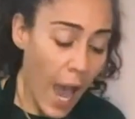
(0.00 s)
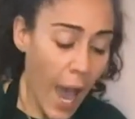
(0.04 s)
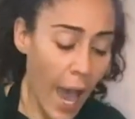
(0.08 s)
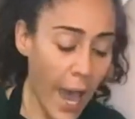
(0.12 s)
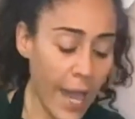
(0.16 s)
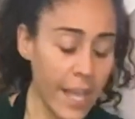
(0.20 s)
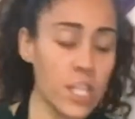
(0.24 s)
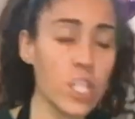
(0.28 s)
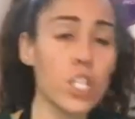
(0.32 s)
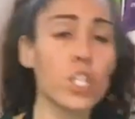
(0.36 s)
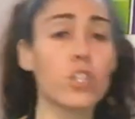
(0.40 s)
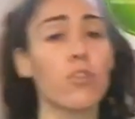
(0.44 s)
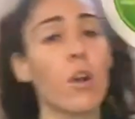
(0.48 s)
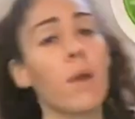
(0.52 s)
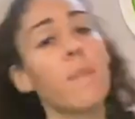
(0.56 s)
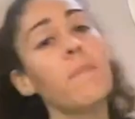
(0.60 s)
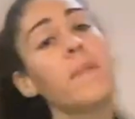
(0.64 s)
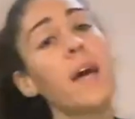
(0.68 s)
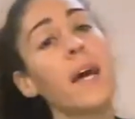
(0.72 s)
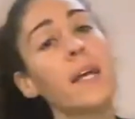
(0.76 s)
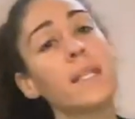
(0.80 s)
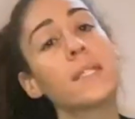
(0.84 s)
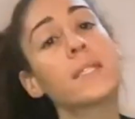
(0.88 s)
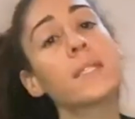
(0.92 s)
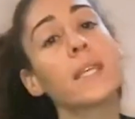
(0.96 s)
I scrubbed
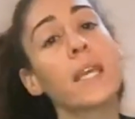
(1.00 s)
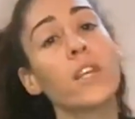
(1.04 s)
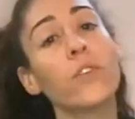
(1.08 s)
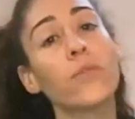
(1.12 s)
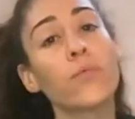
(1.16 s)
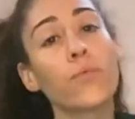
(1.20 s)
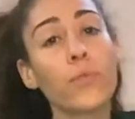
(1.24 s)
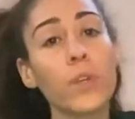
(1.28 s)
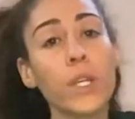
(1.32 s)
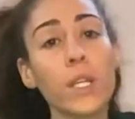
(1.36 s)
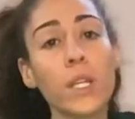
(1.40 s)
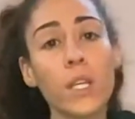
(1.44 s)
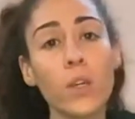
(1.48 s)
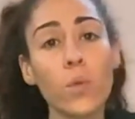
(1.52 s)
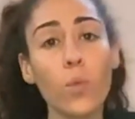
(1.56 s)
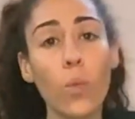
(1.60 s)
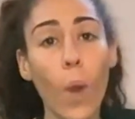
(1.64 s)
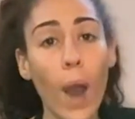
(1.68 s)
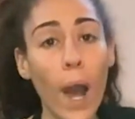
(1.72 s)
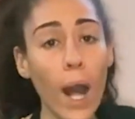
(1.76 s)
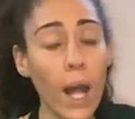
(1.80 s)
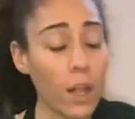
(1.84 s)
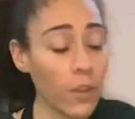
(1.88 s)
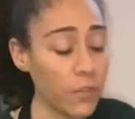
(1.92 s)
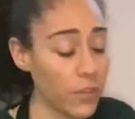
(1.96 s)
that skin really
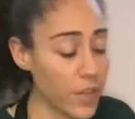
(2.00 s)
well.